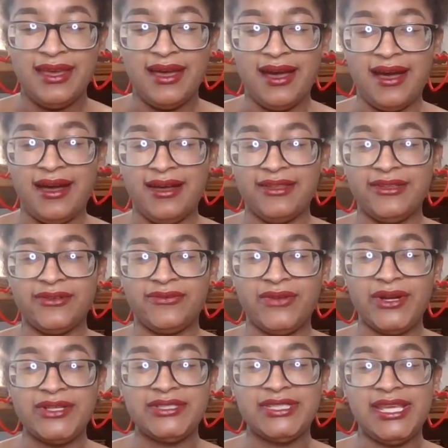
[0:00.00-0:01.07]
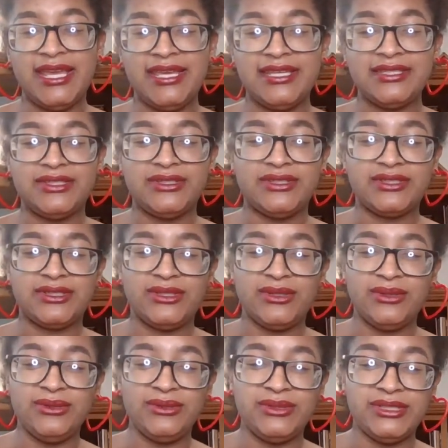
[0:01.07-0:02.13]
The first is
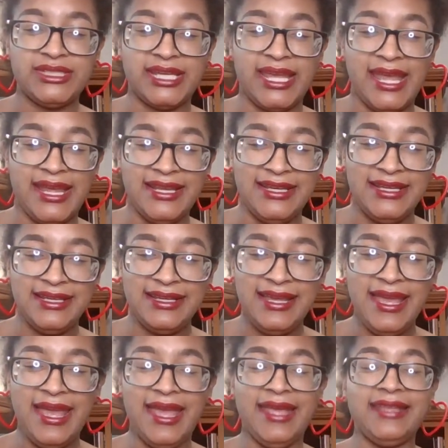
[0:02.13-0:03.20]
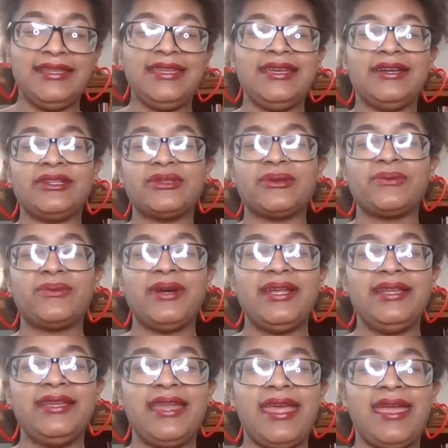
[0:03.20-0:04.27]
to Shikani, and the other
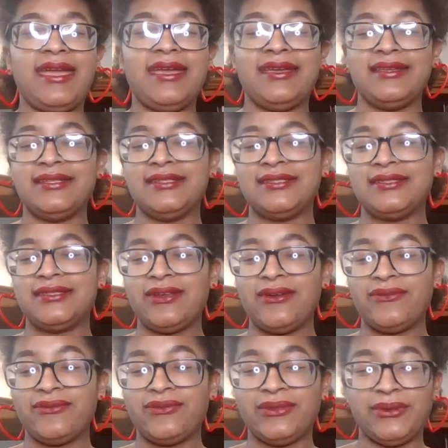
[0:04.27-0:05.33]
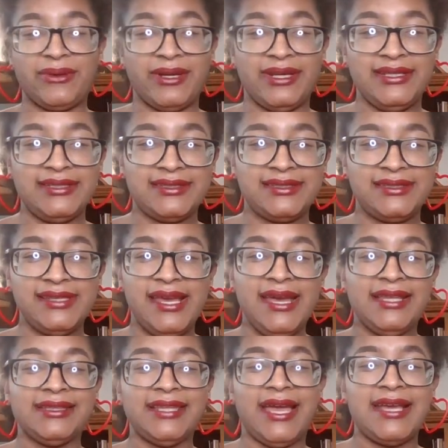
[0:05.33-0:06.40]
one is Florence.
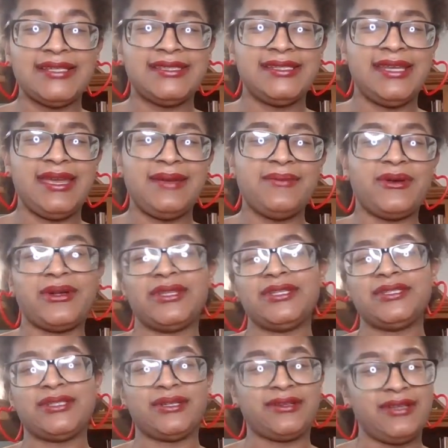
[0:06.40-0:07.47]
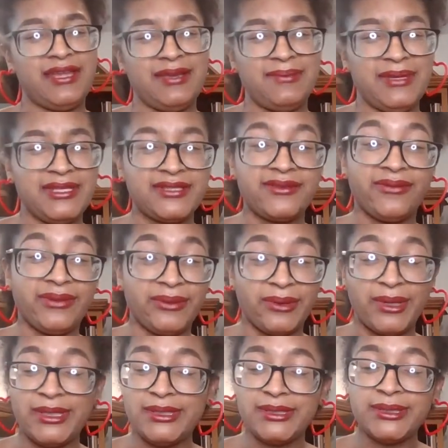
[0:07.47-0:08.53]
Last name or the surname is
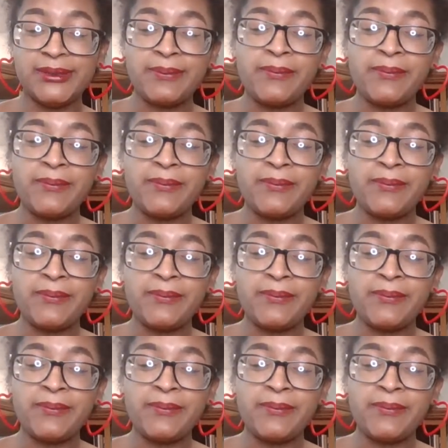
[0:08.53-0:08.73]
Florence.